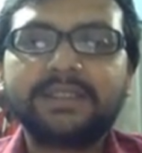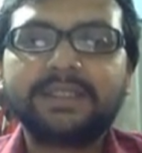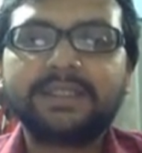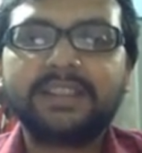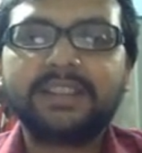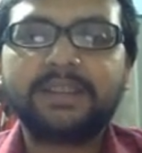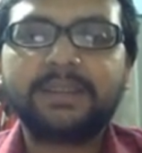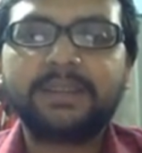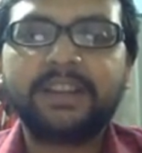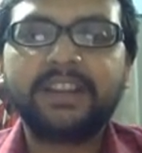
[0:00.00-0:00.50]

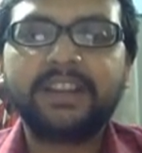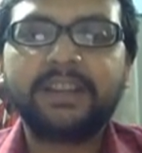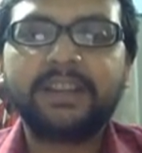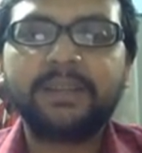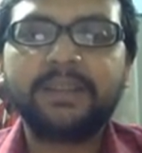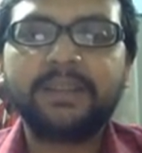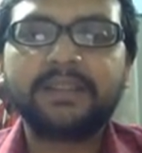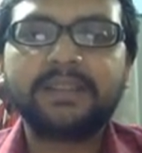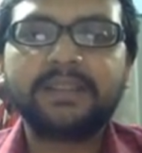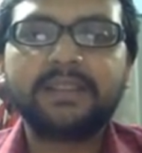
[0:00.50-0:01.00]
Script kiddie
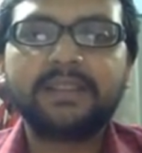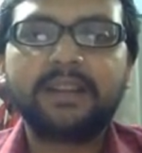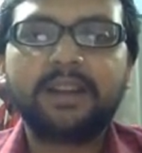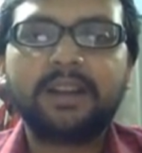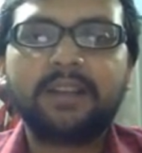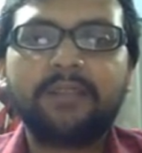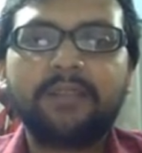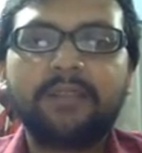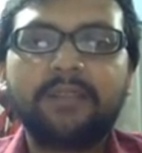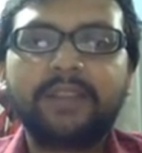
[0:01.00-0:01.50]
means
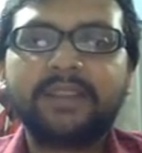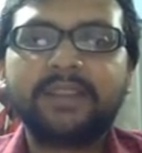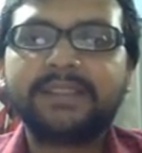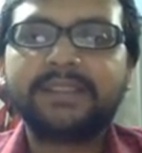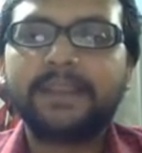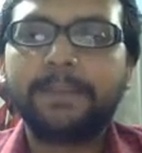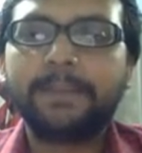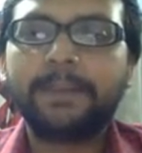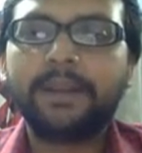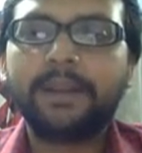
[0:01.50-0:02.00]
a very
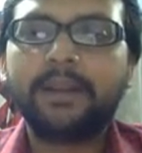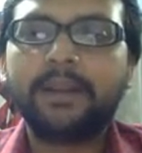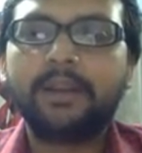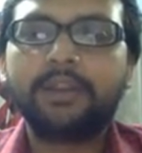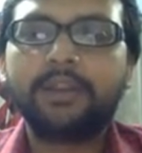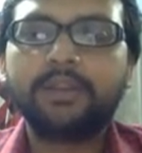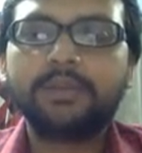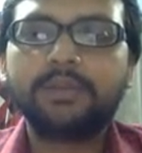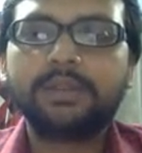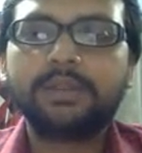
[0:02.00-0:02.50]
simple
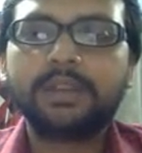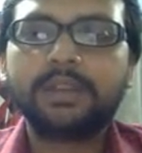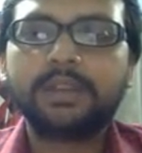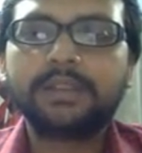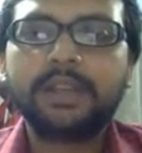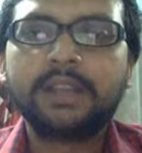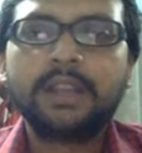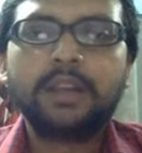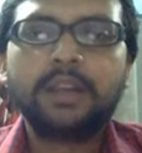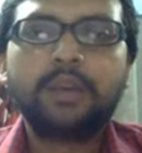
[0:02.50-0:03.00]

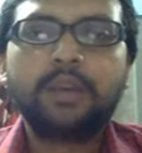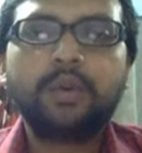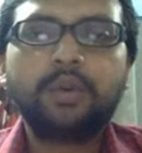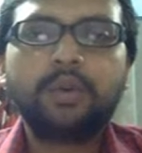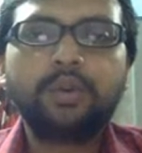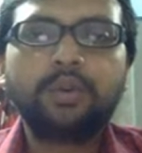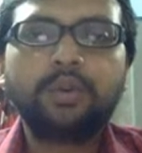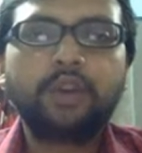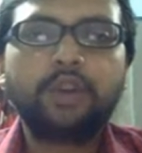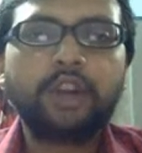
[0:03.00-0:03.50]
users
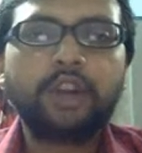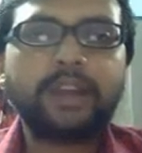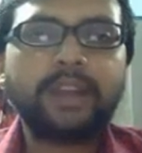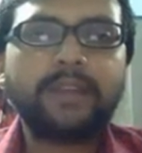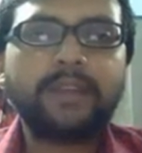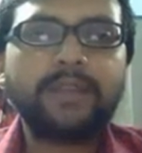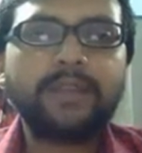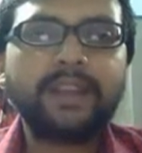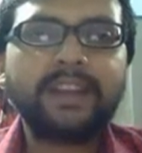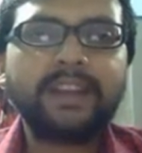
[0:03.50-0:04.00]
who do not
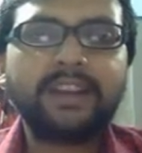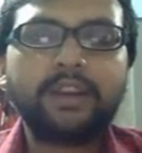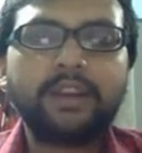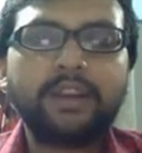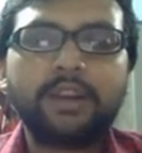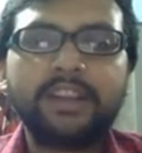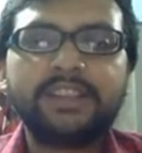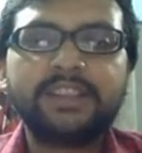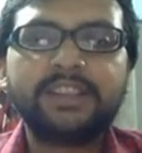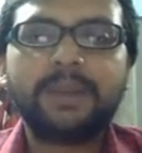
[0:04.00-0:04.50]
have any
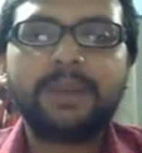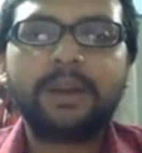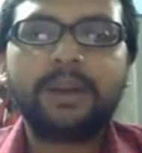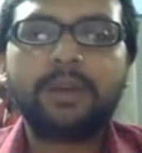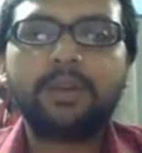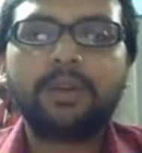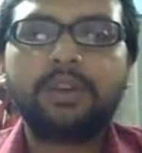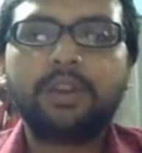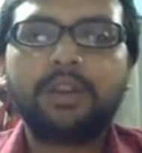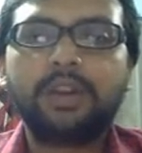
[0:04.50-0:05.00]
knowledge
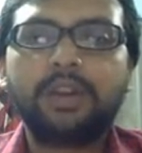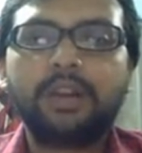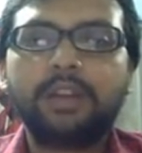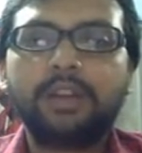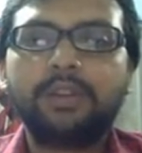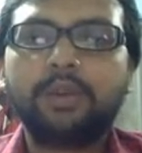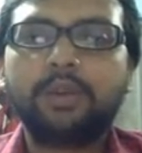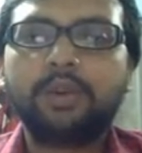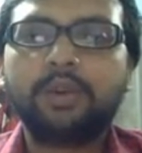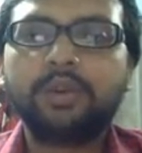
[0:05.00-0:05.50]
about
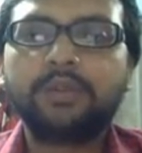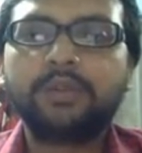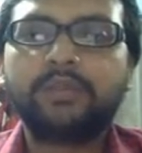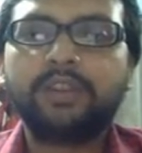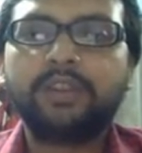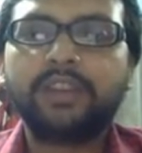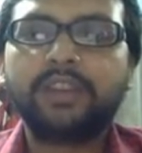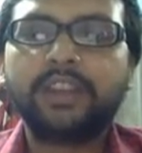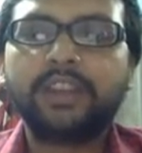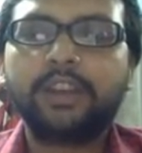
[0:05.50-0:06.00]
those
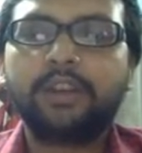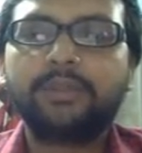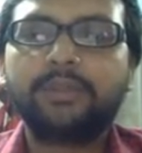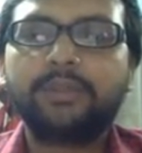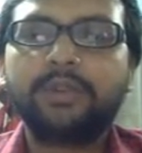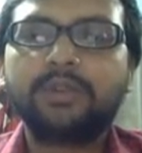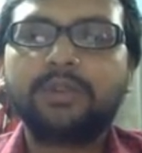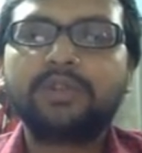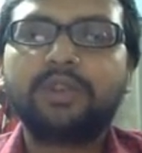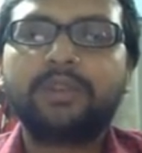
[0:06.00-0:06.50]
working of
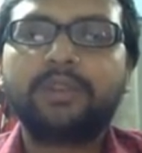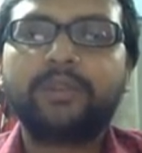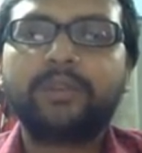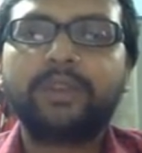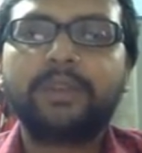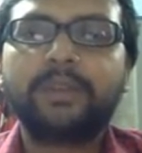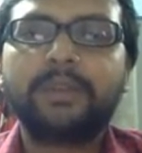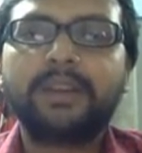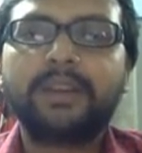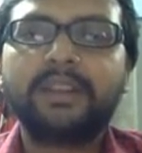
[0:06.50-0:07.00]
those
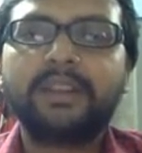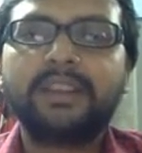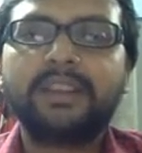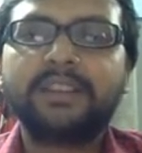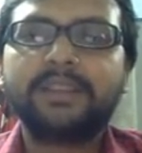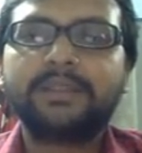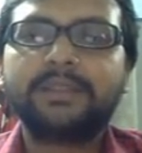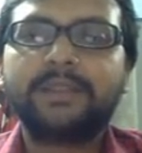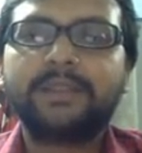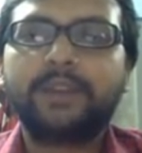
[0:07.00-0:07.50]
software, but they
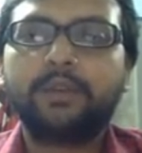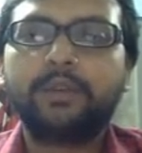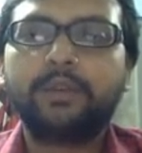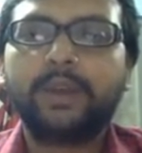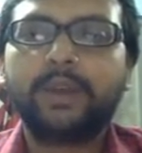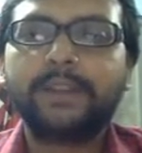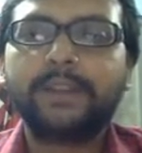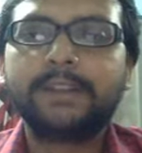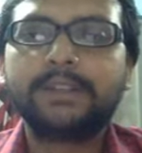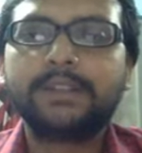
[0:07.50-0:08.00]
just found
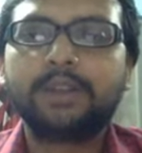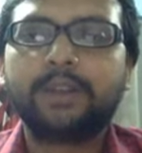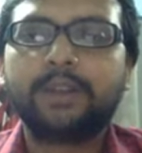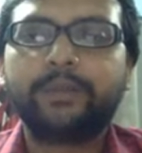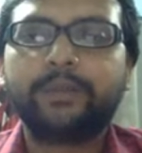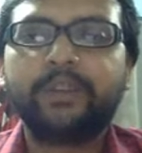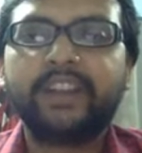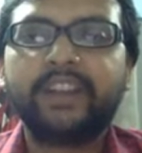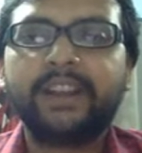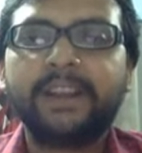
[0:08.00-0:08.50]
one
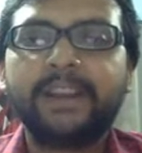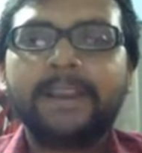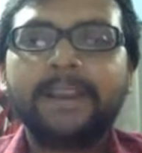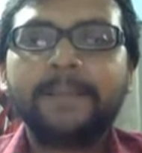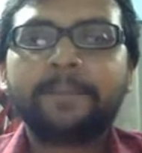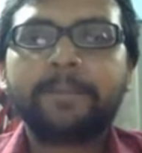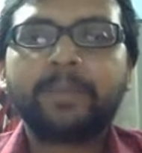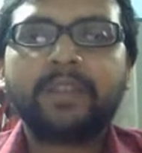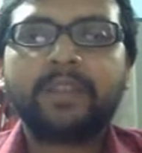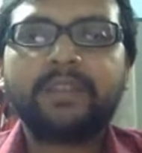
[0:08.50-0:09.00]
software
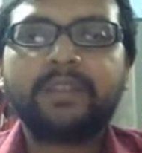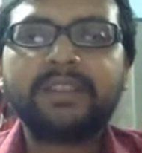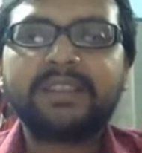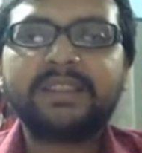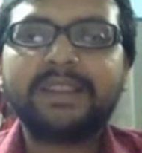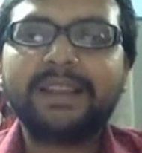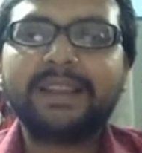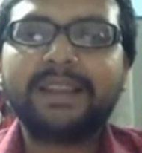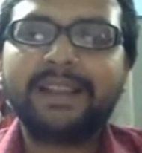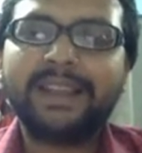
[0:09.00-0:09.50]
which
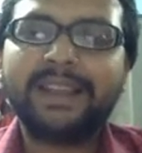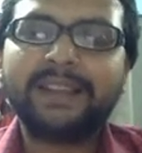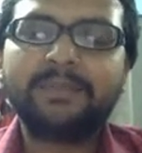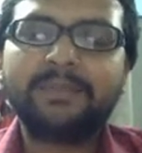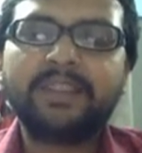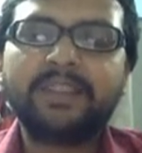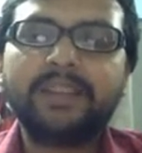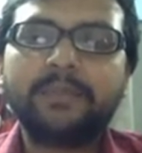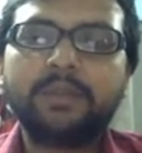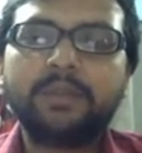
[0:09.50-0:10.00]

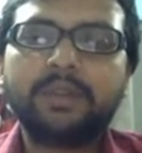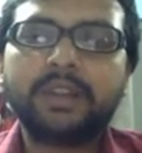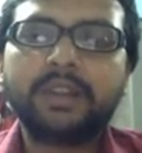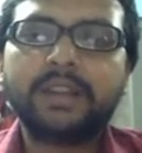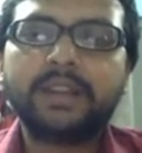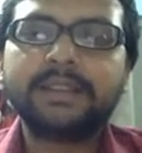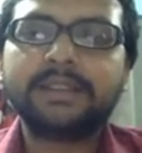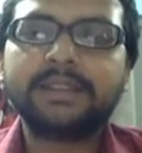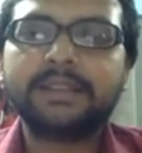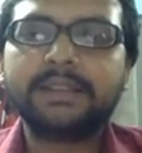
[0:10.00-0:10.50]
help them to
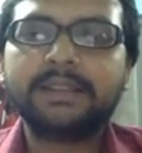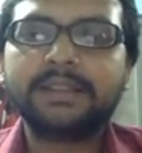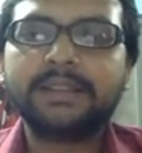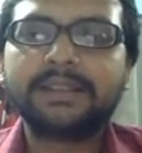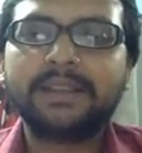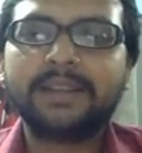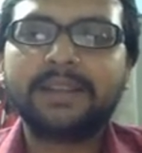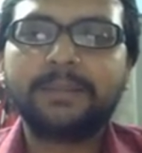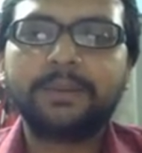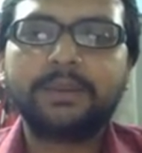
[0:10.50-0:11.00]
trace
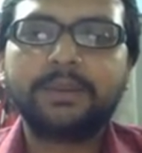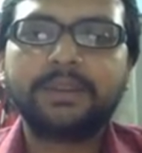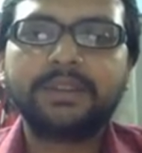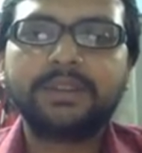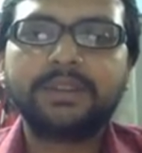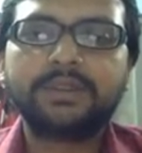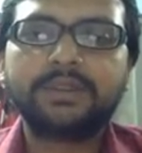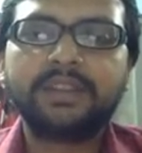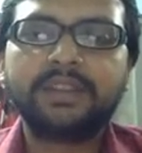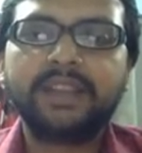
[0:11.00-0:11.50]
others' computer.
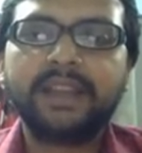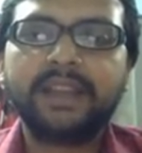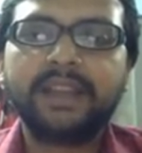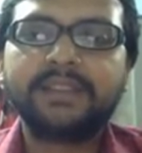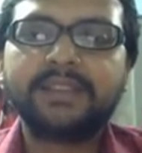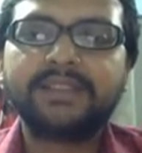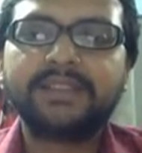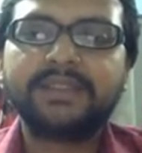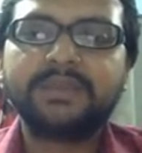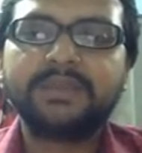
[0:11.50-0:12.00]
So they are
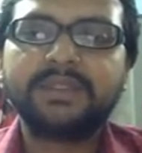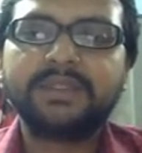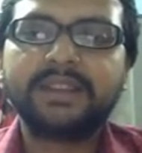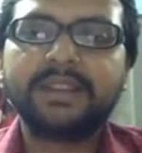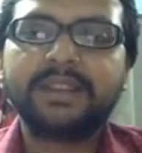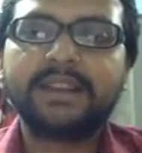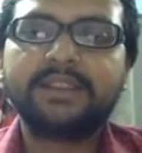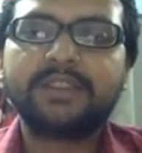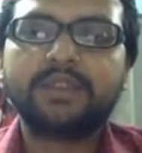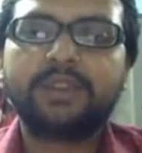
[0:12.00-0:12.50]
just
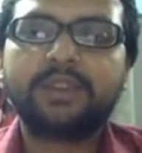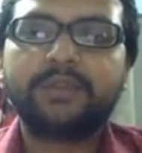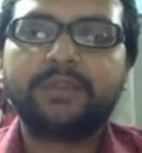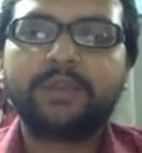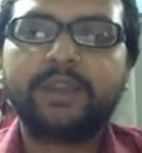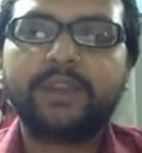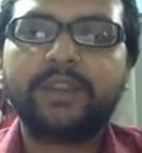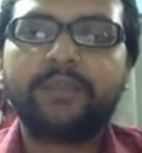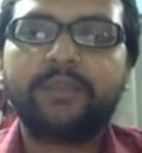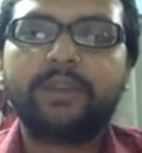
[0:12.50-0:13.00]
using that
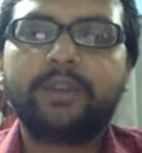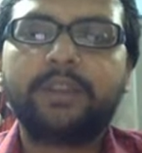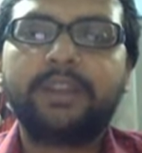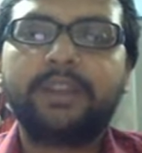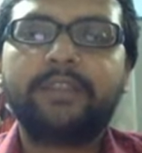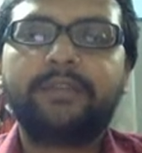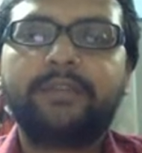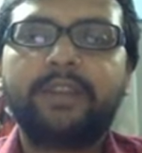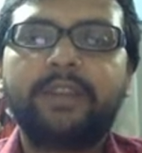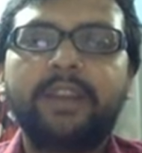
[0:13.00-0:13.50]
software for
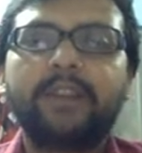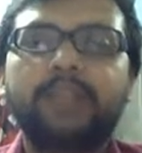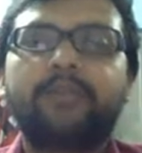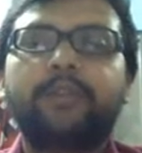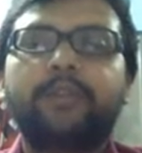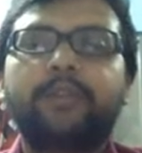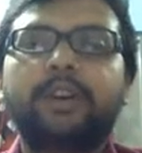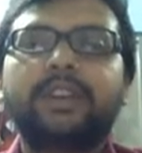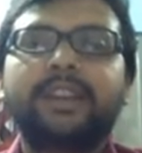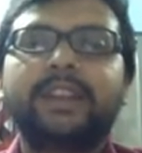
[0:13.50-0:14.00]
their fun,
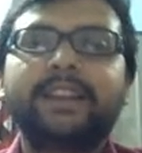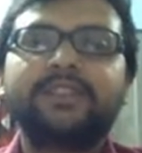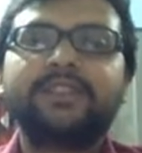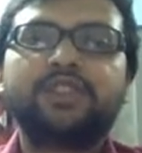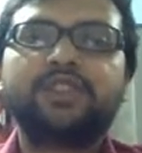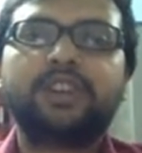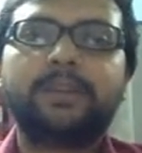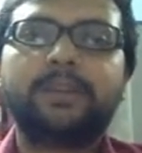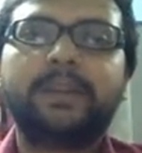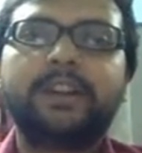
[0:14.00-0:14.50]
for their
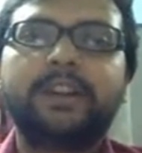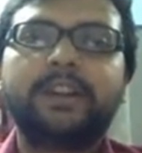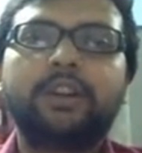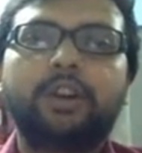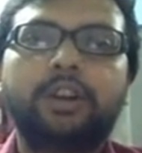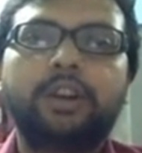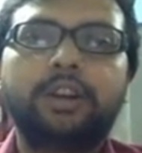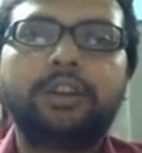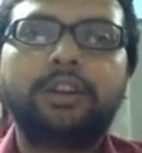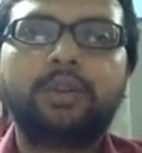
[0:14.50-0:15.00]
enjoyment,
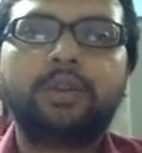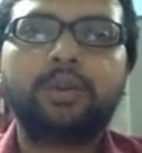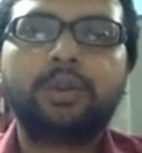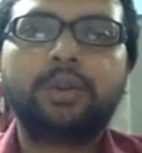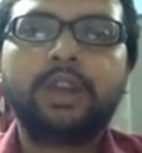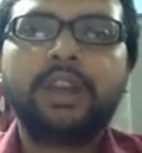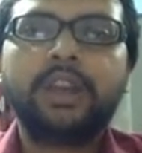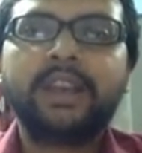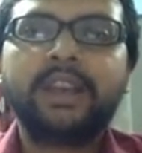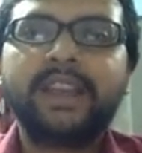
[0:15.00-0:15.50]
or
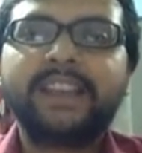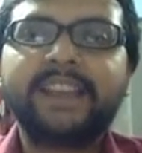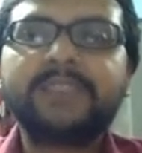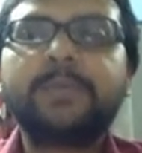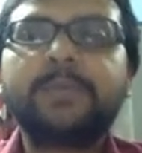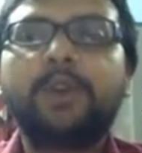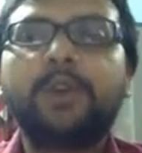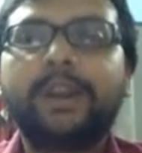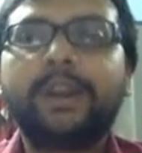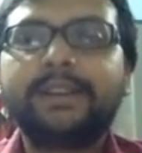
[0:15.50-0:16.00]
to
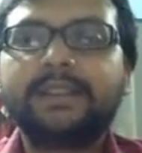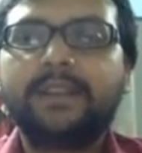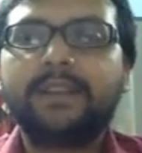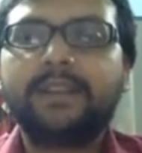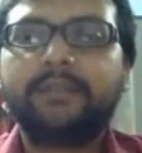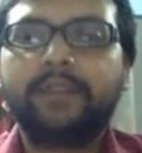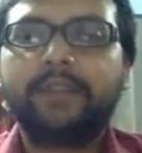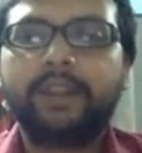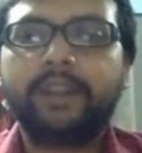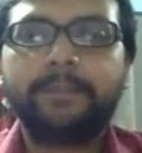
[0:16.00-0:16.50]
exploit
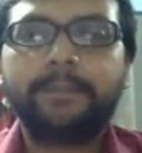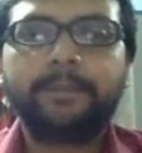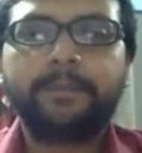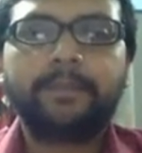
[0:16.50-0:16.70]
someone.